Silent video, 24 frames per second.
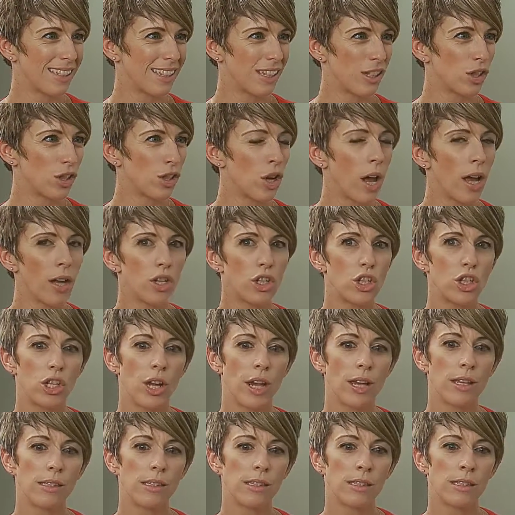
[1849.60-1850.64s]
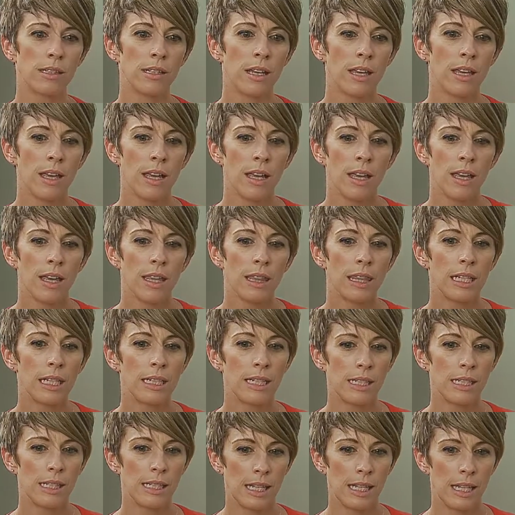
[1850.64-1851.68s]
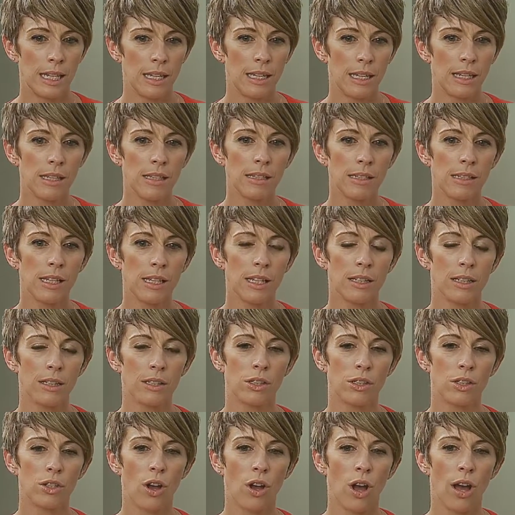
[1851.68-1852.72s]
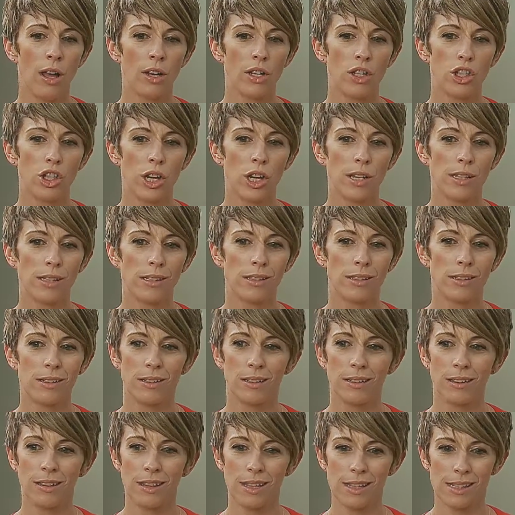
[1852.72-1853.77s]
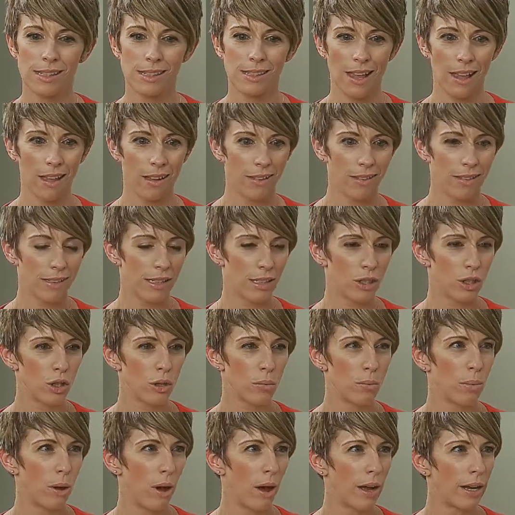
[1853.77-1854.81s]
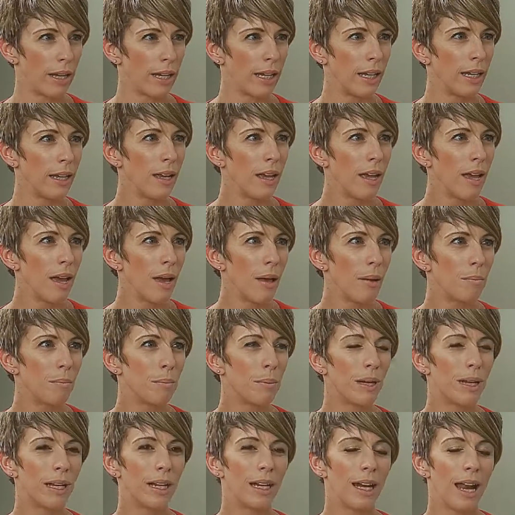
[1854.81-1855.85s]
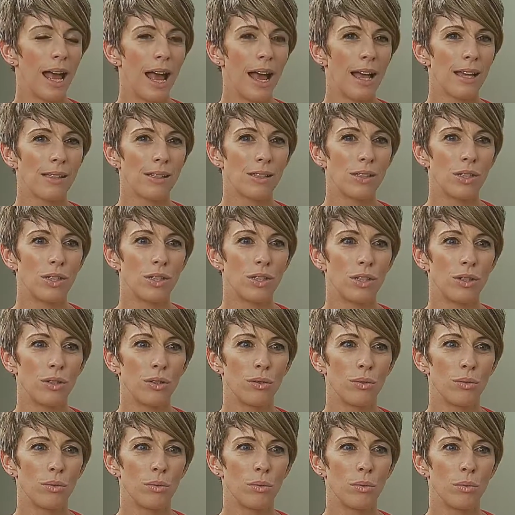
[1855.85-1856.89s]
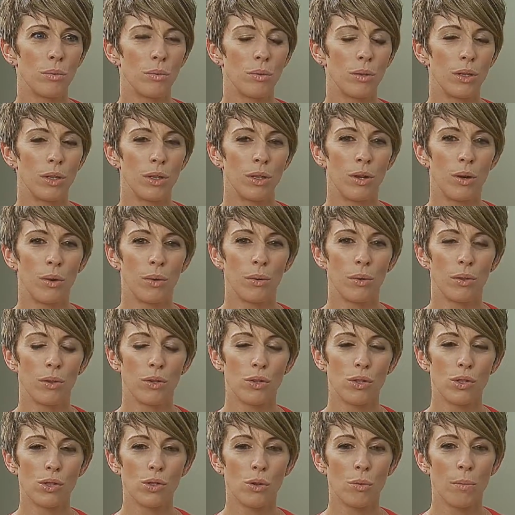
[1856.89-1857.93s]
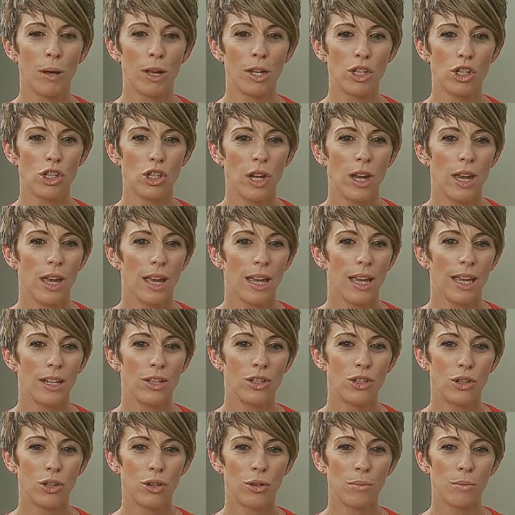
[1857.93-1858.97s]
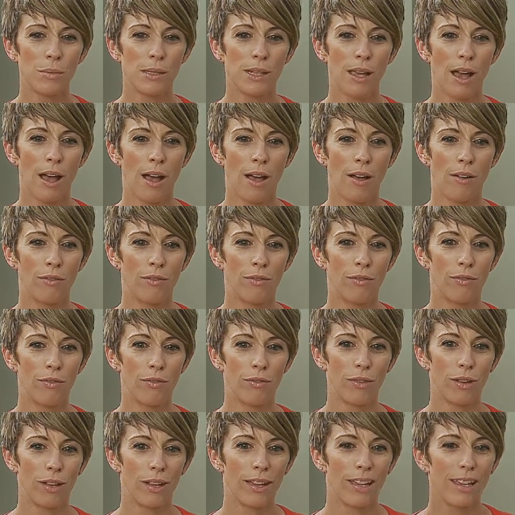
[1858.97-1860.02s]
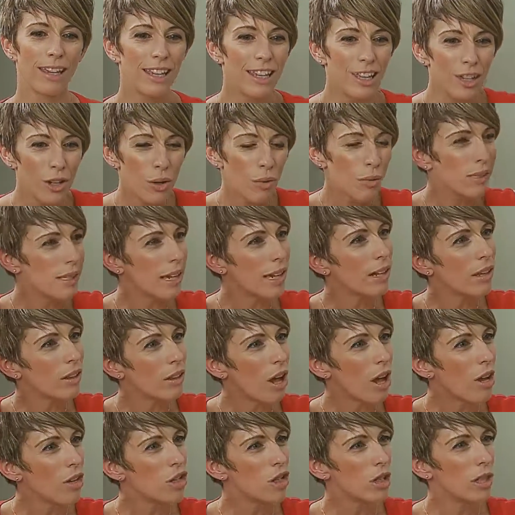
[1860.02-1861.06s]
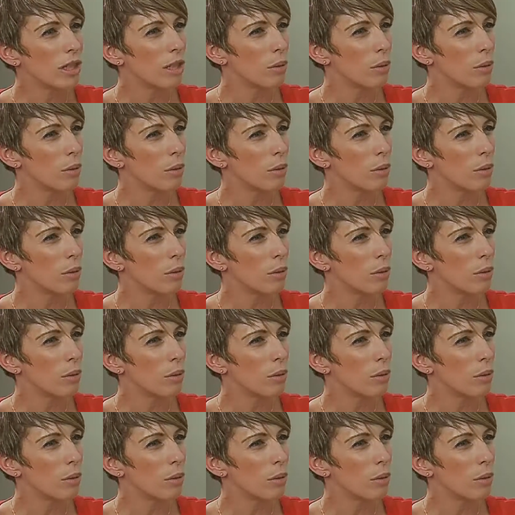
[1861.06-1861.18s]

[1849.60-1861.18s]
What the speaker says: It's not just the disease, it's not just the cells in your body, but it has to do, you know, there's so much in terms of, you know, psychologically